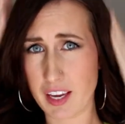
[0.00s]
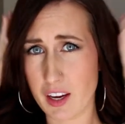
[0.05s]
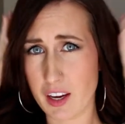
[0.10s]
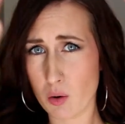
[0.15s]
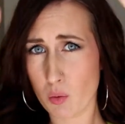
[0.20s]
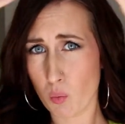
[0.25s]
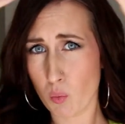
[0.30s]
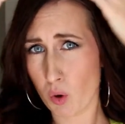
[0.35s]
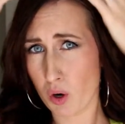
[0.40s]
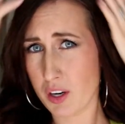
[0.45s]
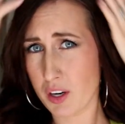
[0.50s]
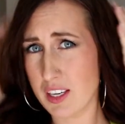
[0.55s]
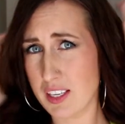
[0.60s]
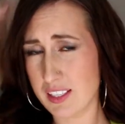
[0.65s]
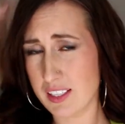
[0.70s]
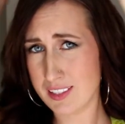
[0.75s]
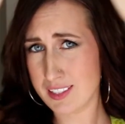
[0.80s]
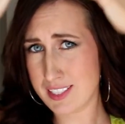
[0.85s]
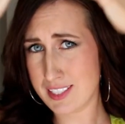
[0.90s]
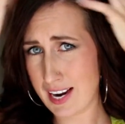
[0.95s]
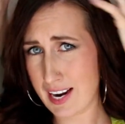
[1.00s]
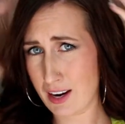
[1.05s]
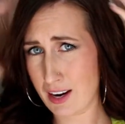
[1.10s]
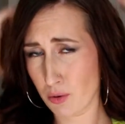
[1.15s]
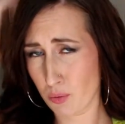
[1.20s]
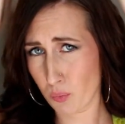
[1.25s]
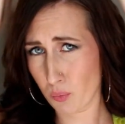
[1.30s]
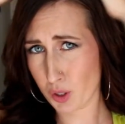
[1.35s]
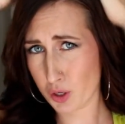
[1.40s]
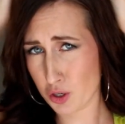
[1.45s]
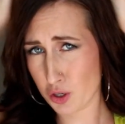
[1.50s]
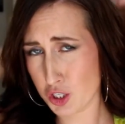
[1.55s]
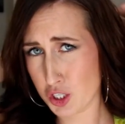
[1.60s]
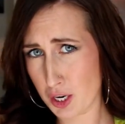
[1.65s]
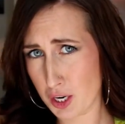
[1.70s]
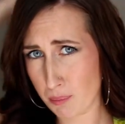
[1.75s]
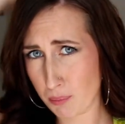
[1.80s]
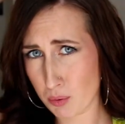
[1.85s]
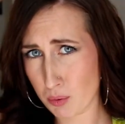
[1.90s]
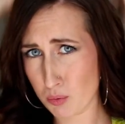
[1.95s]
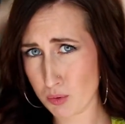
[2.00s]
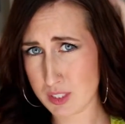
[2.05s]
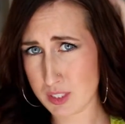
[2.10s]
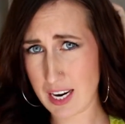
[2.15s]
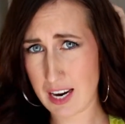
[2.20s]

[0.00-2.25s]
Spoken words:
like work it down, work your shampoo